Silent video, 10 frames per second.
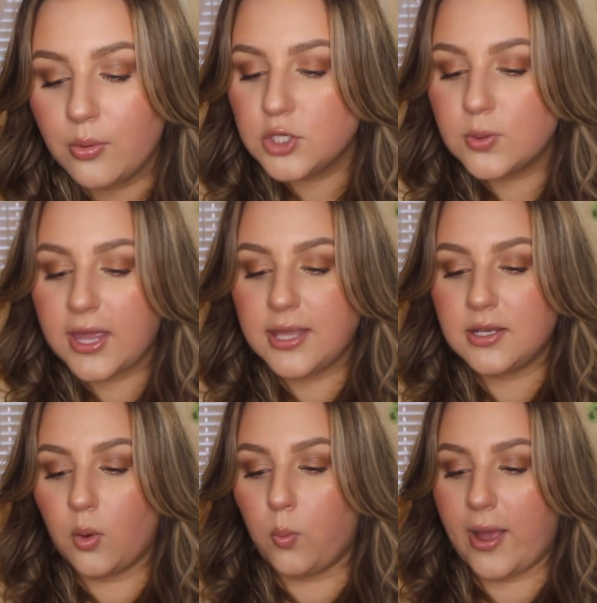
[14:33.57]
You
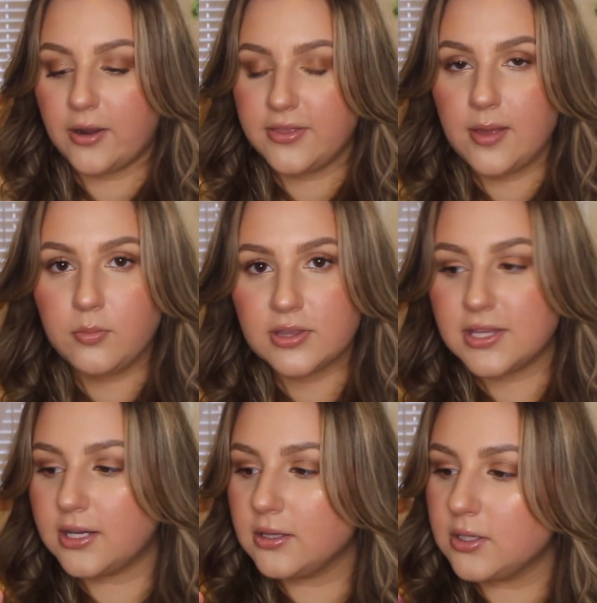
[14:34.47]
can wear them with
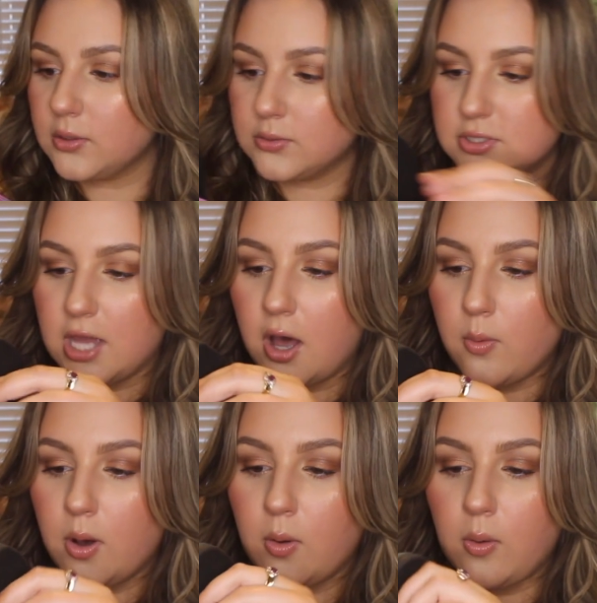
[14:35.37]
like a little
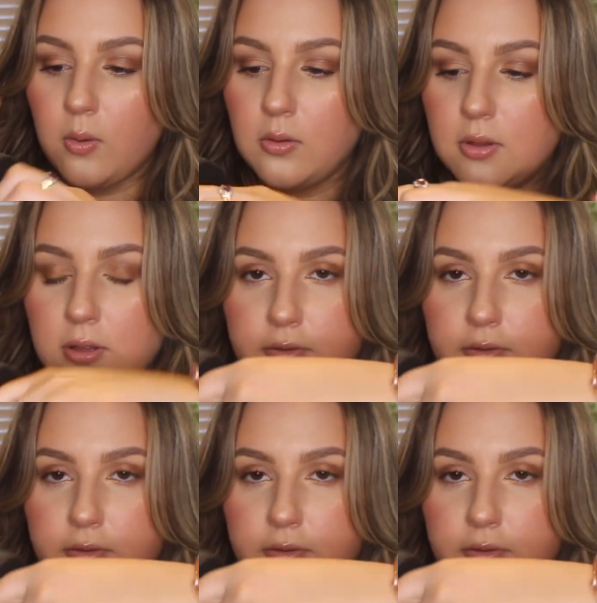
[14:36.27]
toe hole.